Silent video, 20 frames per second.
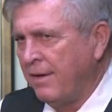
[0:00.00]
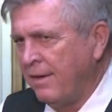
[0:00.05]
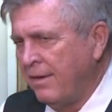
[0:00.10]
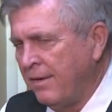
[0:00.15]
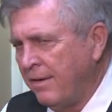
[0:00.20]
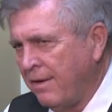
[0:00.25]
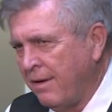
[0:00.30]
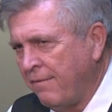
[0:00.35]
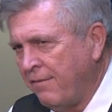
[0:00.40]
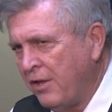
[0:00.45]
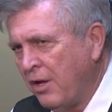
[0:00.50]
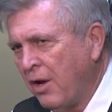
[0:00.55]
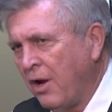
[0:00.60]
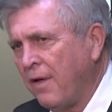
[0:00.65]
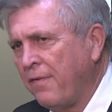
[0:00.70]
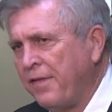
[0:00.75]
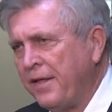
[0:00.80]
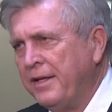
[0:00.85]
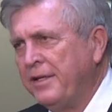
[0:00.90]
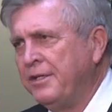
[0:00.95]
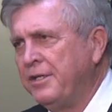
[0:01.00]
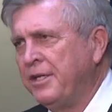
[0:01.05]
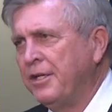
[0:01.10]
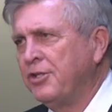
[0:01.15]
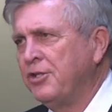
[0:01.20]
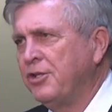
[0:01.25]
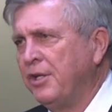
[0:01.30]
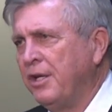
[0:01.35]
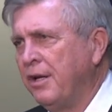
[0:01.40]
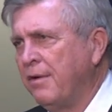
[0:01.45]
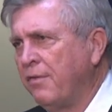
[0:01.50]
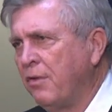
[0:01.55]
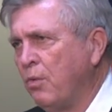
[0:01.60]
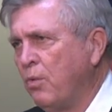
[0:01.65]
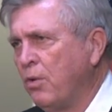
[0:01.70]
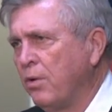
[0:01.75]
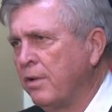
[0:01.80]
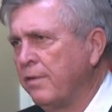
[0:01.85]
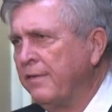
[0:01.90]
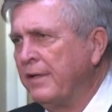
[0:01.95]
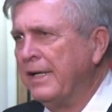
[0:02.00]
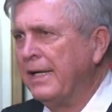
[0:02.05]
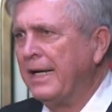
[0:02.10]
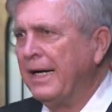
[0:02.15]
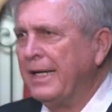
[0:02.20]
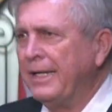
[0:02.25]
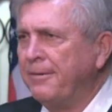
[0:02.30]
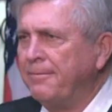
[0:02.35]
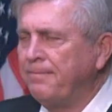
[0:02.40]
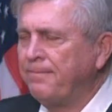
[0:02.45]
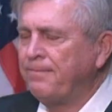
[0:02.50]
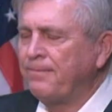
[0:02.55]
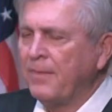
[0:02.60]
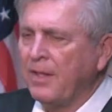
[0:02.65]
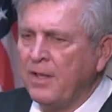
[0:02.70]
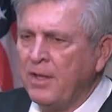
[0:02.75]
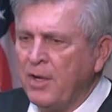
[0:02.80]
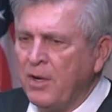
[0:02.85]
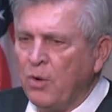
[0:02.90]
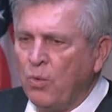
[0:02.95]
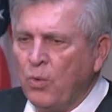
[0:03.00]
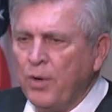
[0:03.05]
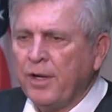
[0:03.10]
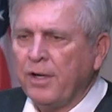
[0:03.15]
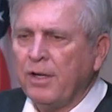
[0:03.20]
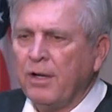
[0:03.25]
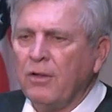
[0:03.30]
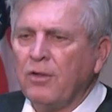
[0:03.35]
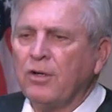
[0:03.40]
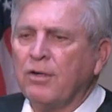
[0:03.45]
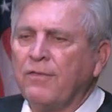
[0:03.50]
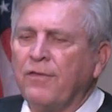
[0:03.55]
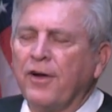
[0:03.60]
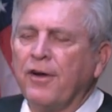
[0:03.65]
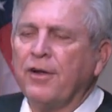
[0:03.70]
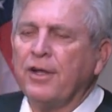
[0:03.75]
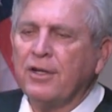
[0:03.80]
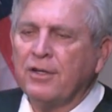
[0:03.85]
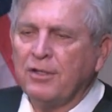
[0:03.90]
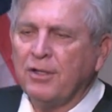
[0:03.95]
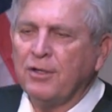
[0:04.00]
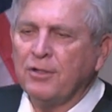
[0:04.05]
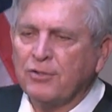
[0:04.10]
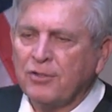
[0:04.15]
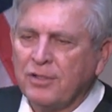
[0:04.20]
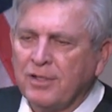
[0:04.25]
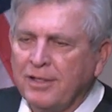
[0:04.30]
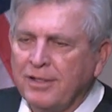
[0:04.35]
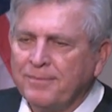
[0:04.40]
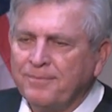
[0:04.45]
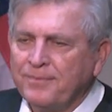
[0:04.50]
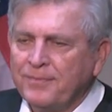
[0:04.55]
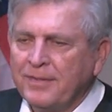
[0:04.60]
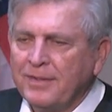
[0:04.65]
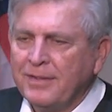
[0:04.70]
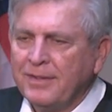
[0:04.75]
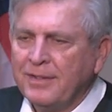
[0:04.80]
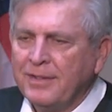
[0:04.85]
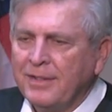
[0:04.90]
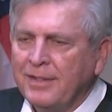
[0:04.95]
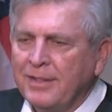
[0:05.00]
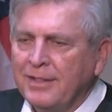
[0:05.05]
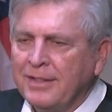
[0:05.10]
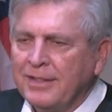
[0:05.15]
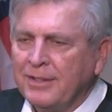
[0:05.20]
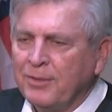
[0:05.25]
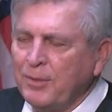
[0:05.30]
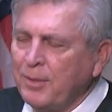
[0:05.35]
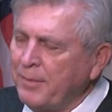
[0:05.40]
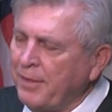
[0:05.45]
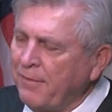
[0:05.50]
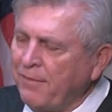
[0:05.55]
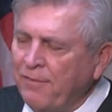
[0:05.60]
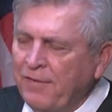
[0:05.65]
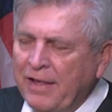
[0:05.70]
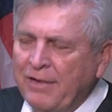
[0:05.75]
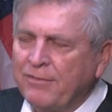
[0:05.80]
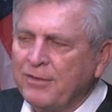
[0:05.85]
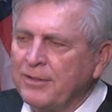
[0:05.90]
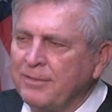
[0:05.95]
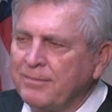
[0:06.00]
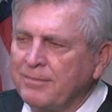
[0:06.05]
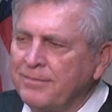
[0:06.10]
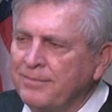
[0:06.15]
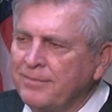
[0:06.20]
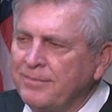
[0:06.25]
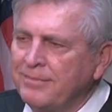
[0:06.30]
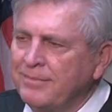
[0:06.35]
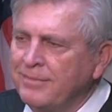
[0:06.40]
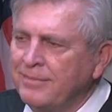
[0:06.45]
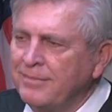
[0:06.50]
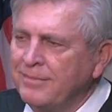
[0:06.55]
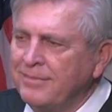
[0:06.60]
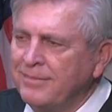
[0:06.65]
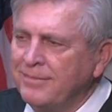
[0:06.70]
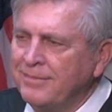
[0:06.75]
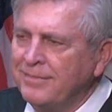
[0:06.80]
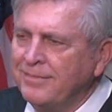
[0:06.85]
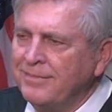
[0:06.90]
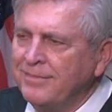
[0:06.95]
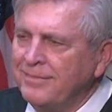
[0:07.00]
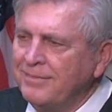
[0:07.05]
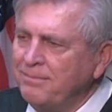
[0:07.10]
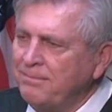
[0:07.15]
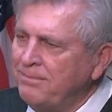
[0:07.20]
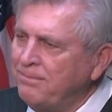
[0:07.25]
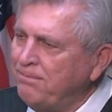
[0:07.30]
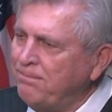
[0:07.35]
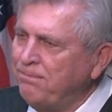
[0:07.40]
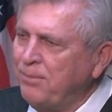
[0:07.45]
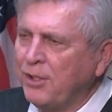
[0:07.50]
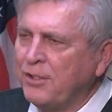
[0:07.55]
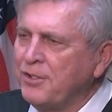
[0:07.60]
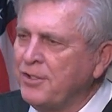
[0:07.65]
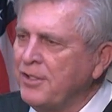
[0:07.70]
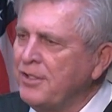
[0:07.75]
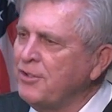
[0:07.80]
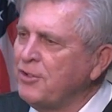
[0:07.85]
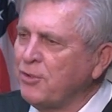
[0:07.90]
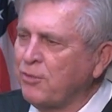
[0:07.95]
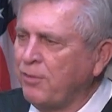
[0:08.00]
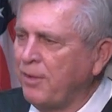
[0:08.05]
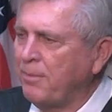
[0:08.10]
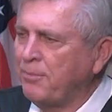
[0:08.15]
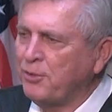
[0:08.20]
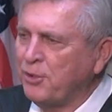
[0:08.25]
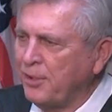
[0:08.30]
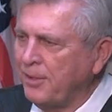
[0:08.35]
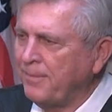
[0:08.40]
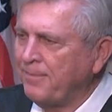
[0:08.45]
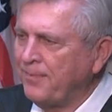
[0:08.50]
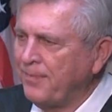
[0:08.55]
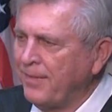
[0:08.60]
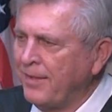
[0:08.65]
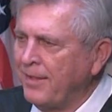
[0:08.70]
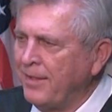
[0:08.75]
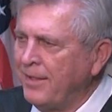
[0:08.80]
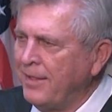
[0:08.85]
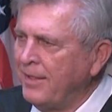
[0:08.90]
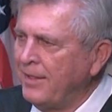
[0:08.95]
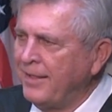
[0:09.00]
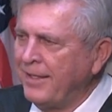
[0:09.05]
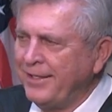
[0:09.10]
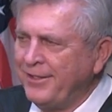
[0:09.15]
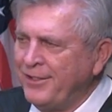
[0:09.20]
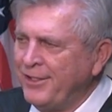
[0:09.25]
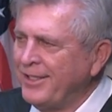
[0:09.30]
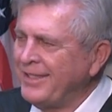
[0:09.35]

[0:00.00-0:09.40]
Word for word: of the authenticity of the Word of God. We're going to look very closely at one of my favorite books in Scripture that just